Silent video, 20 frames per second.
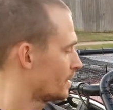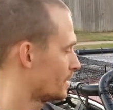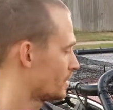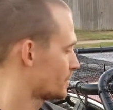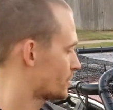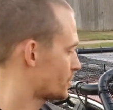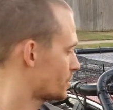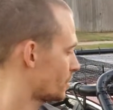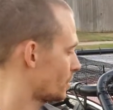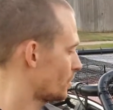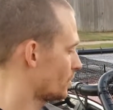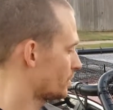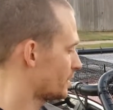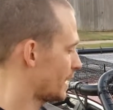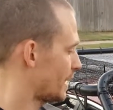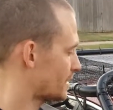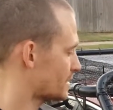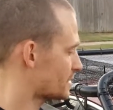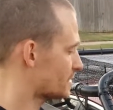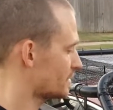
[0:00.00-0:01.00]
So
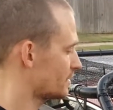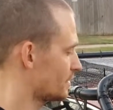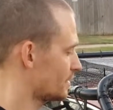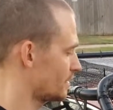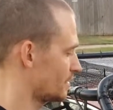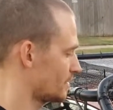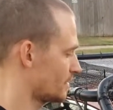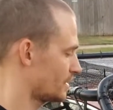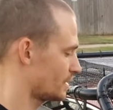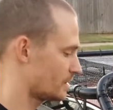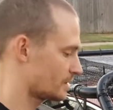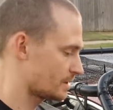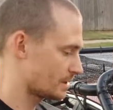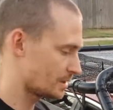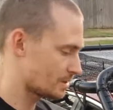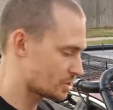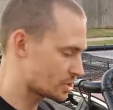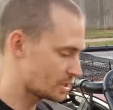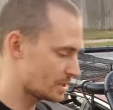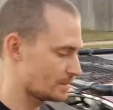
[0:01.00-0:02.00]
that's
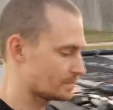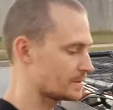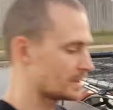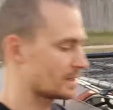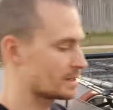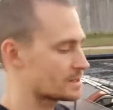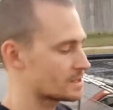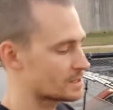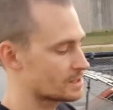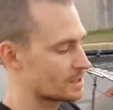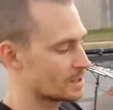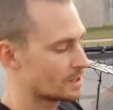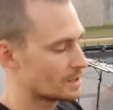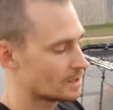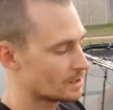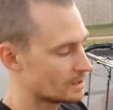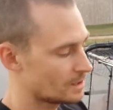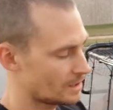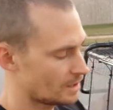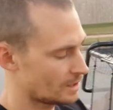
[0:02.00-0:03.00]
the cheapness
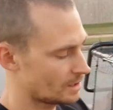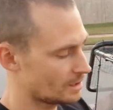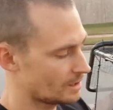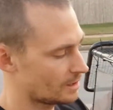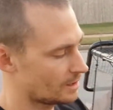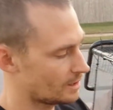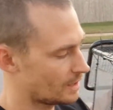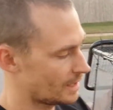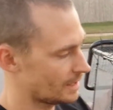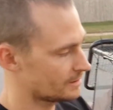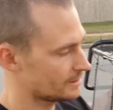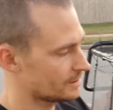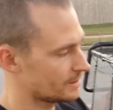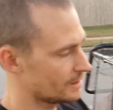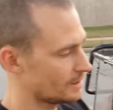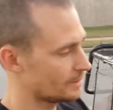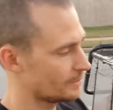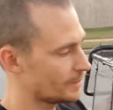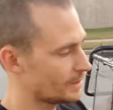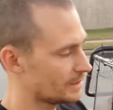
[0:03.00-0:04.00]
and
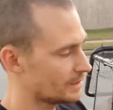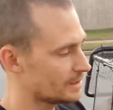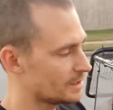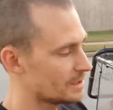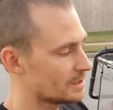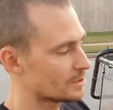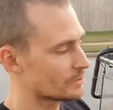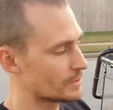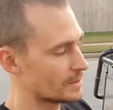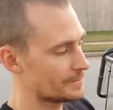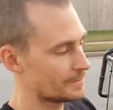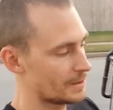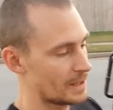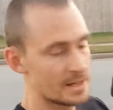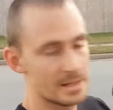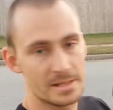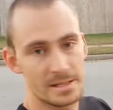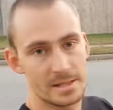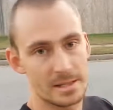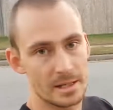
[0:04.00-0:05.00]
the ability to
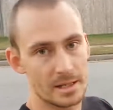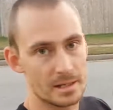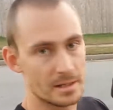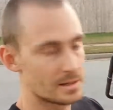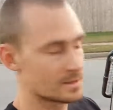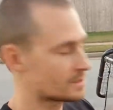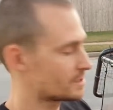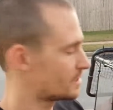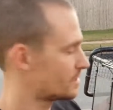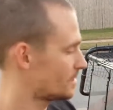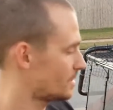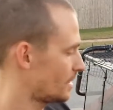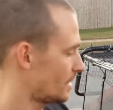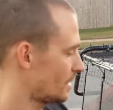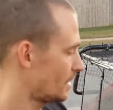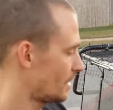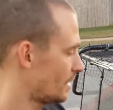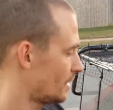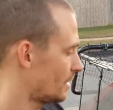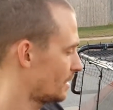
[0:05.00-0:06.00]
replace things
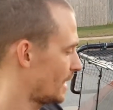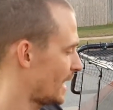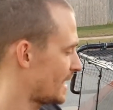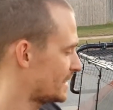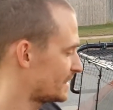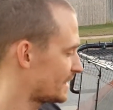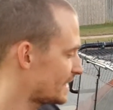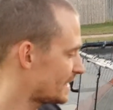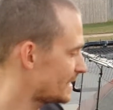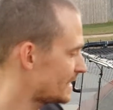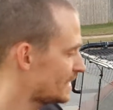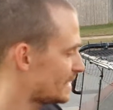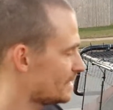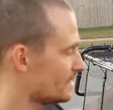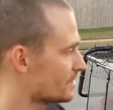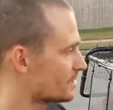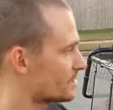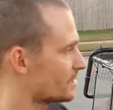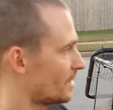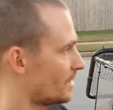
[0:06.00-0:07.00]
and the
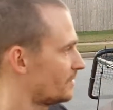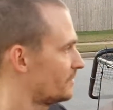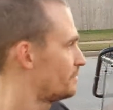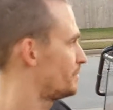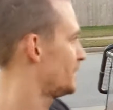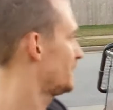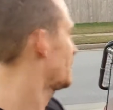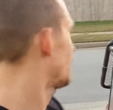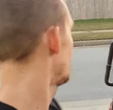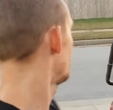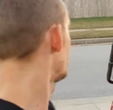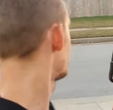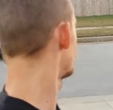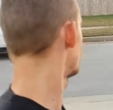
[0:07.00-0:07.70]
ease of being able